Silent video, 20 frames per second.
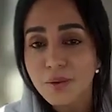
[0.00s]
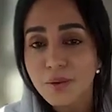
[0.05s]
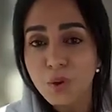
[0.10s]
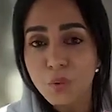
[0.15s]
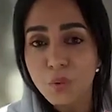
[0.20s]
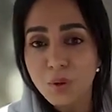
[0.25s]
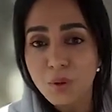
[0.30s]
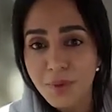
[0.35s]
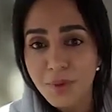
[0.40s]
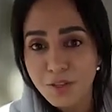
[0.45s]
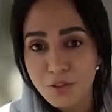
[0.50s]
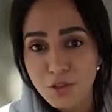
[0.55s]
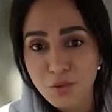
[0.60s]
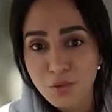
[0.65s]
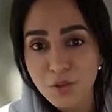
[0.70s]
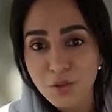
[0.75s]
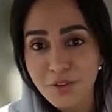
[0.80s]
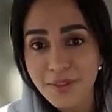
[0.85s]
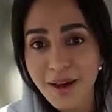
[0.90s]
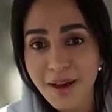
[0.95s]
And we will
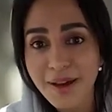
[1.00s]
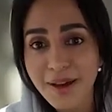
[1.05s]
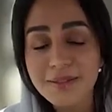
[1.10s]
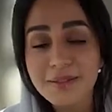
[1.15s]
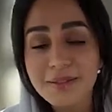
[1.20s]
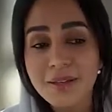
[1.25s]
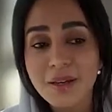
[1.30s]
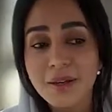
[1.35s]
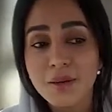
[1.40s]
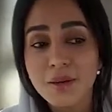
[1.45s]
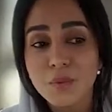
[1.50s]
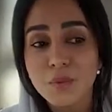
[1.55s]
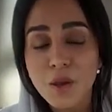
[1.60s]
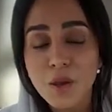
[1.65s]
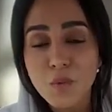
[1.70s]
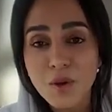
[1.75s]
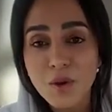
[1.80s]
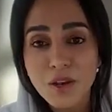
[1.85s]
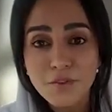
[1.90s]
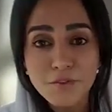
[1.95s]
make sure that
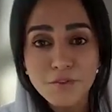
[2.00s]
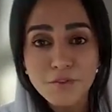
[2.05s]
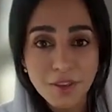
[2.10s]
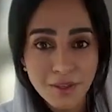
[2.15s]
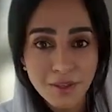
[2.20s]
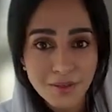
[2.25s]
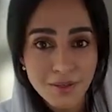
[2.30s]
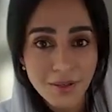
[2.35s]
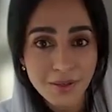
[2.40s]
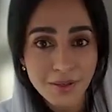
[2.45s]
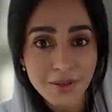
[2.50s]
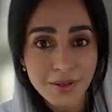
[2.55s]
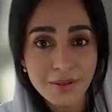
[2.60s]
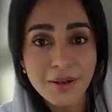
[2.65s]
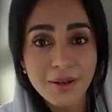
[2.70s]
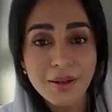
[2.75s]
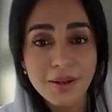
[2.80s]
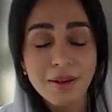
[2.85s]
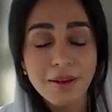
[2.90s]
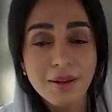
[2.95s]
we will teach
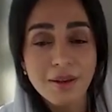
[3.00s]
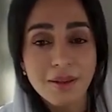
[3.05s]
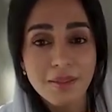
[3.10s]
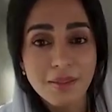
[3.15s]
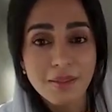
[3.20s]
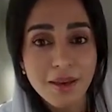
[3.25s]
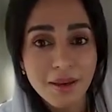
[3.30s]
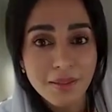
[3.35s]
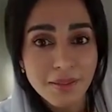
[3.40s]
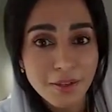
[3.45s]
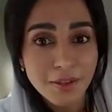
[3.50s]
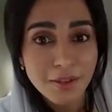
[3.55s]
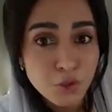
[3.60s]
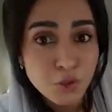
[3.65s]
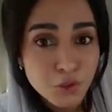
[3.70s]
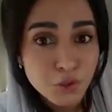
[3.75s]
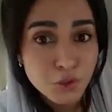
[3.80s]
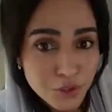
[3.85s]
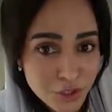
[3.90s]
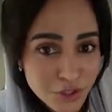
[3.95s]
her
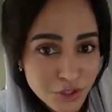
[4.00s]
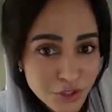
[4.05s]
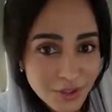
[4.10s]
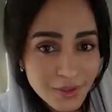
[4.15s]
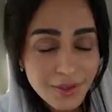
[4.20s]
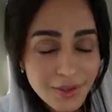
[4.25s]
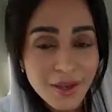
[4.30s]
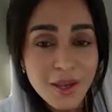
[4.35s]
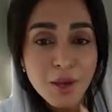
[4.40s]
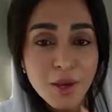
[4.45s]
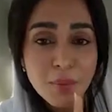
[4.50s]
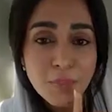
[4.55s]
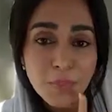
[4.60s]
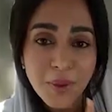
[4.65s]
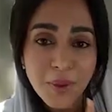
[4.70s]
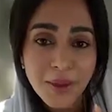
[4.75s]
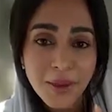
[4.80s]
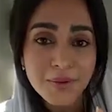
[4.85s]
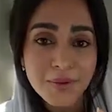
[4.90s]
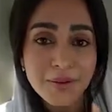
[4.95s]
the nutrition
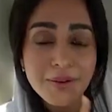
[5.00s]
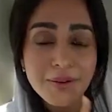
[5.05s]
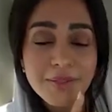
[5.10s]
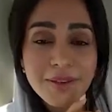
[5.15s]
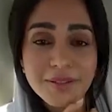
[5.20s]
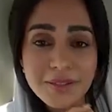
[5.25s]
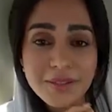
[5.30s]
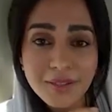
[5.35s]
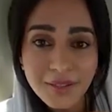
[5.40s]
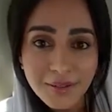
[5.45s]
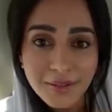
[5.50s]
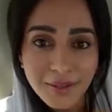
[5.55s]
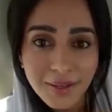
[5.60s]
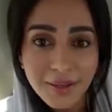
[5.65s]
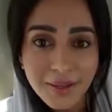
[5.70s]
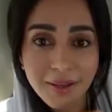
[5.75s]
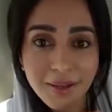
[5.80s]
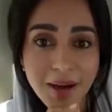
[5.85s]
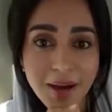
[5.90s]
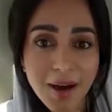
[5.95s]
where the
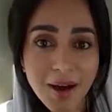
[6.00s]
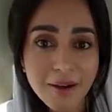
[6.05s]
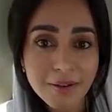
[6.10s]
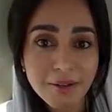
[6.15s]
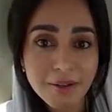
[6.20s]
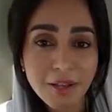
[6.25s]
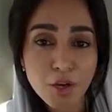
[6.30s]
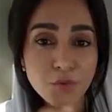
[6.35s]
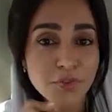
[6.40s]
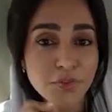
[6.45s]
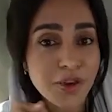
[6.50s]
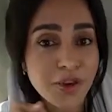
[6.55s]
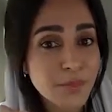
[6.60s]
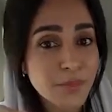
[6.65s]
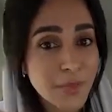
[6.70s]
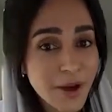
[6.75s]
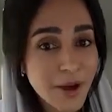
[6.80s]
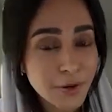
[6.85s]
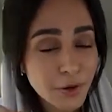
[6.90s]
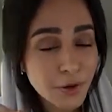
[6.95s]
DNA and RNA
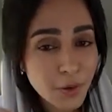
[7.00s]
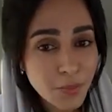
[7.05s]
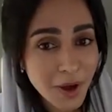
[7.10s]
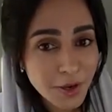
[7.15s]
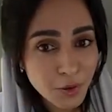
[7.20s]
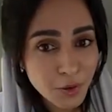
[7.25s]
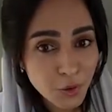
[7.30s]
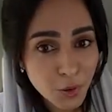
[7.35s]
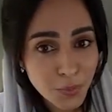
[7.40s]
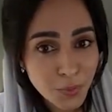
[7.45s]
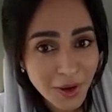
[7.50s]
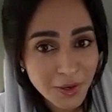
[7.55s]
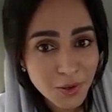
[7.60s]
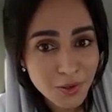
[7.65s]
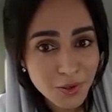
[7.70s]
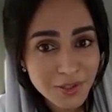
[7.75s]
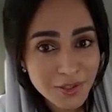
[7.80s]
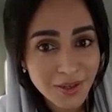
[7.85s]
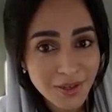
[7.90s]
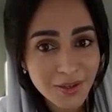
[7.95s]
of her
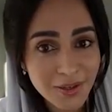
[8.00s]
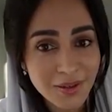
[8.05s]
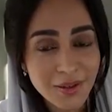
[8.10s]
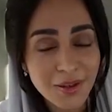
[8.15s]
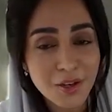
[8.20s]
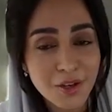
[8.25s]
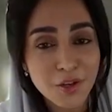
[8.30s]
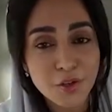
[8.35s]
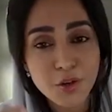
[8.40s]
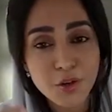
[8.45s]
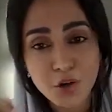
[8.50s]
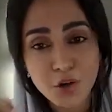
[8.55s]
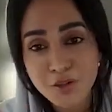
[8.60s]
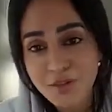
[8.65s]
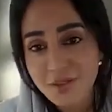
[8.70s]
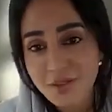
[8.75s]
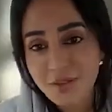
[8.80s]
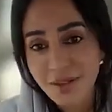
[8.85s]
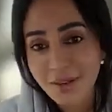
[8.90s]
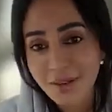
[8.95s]
microbiota,
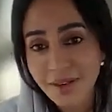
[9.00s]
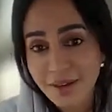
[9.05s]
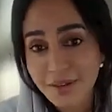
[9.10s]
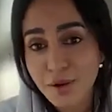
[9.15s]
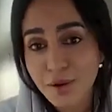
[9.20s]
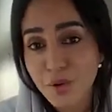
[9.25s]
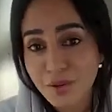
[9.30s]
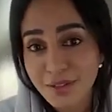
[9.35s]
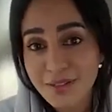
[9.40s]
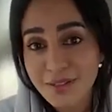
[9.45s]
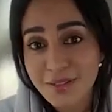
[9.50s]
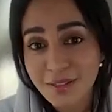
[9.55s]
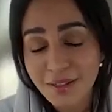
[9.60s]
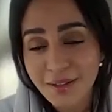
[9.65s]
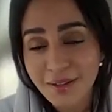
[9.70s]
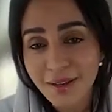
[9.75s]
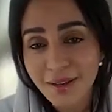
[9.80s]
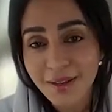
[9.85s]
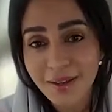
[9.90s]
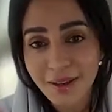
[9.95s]
not her
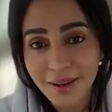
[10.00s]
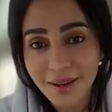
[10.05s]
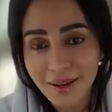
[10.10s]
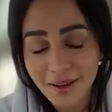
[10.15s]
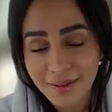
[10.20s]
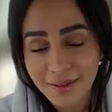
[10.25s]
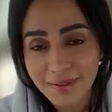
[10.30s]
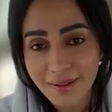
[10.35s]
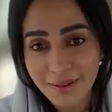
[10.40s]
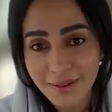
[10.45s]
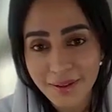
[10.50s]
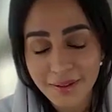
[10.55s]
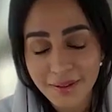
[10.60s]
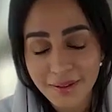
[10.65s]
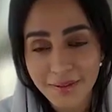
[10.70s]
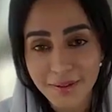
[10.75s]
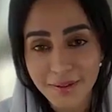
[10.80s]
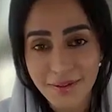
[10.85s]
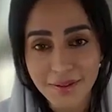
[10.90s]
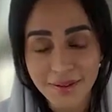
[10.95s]
only DNA and
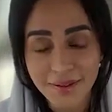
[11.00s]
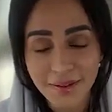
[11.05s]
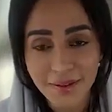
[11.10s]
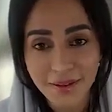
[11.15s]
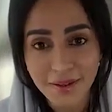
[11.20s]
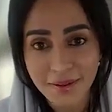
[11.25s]
her